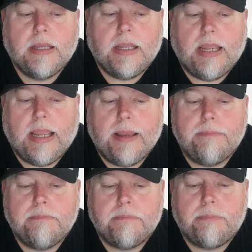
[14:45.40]

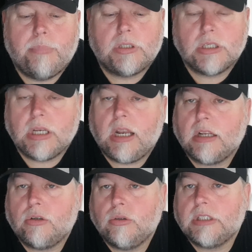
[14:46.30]
But there's a
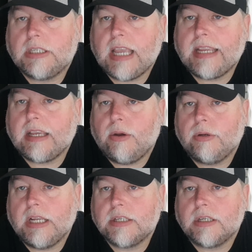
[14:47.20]
lot of good to take
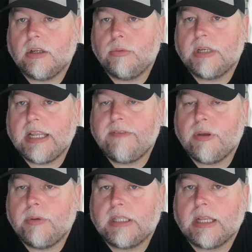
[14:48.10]
out of this, and I would leave
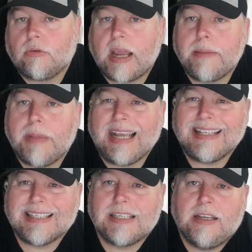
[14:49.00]
you with the great
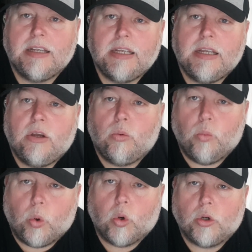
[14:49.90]
man's
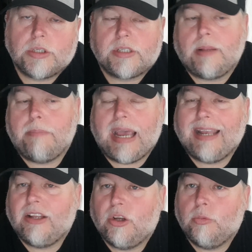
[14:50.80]
words, the
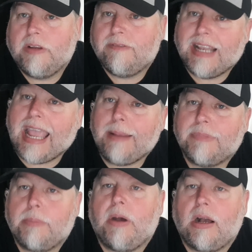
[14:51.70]
man who we've
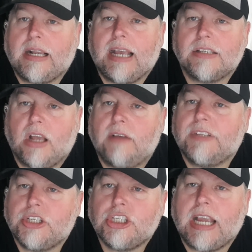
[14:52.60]
named the podcast off,
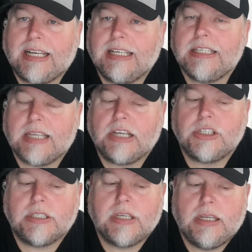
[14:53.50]
the Shankly
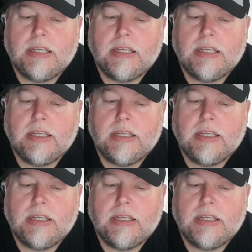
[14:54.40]
Sessions.